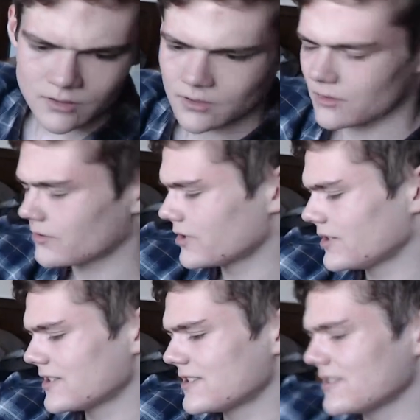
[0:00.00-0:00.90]
Hold on,
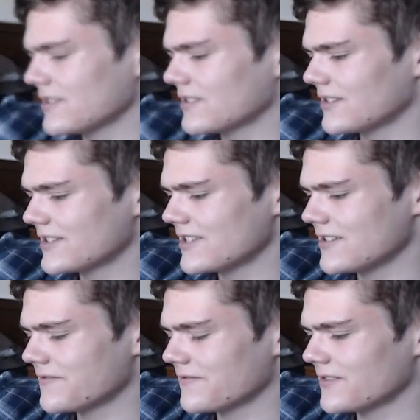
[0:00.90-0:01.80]
let's see. Let's see
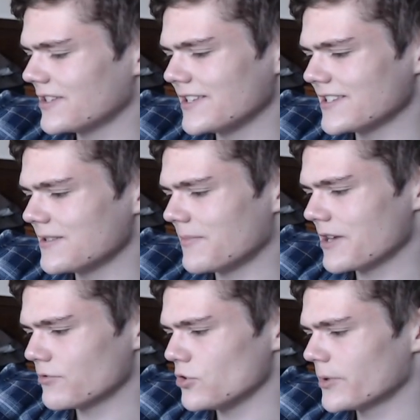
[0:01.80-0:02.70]
if it's in my
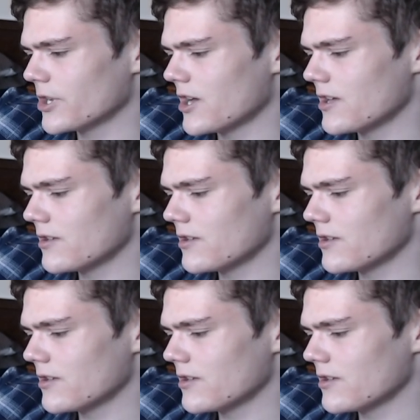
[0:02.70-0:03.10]
room or not.